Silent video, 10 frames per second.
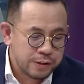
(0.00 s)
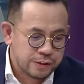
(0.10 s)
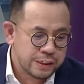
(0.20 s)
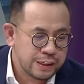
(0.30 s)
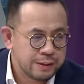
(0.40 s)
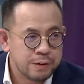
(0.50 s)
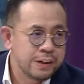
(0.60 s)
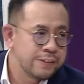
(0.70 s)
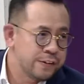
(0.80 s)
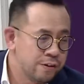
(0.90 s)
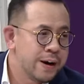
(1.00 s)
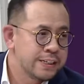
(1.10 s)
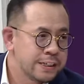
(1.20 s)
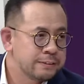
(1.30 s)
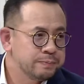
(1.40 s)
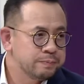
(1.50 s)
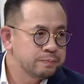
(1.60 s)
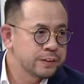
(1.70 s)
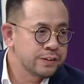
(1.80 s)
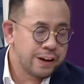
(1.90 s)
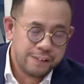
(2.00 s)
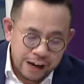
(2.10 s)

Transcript: to to contribute to the building of the whole budget.